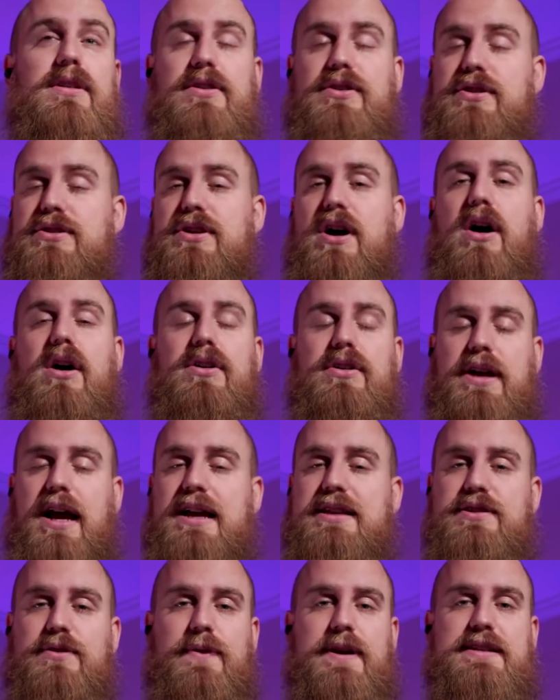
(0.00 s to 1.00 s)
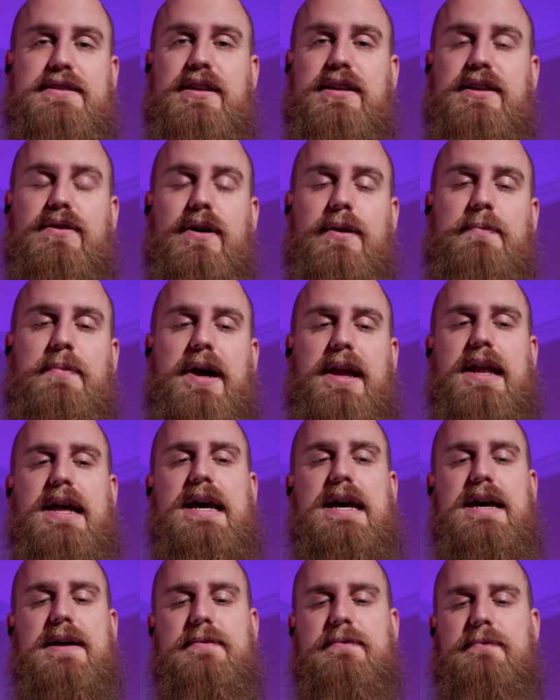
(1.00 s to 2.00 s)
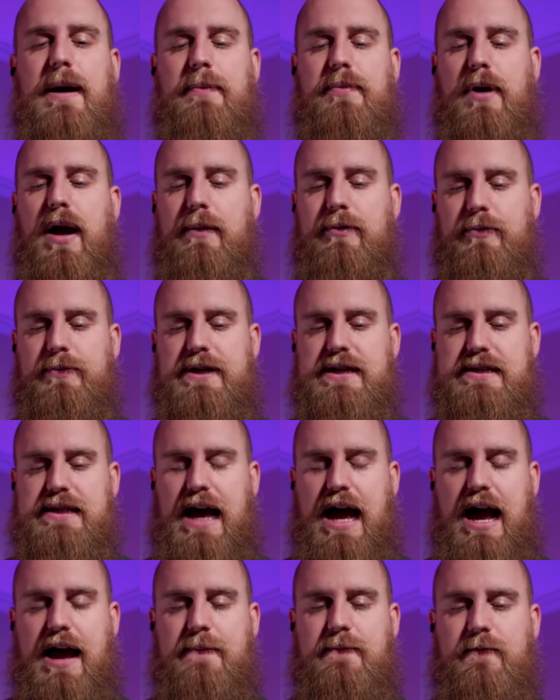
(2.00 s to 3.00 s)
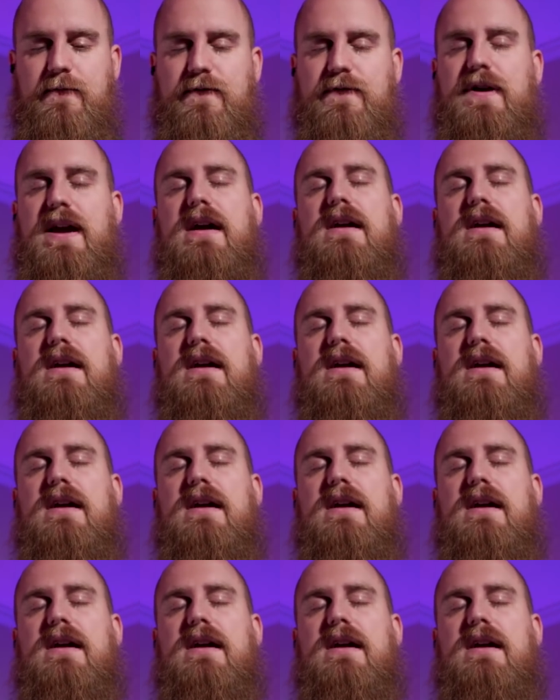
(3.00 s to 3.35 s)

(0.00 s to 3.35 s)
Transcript: all kinds of ways to do it. But my problem is I'm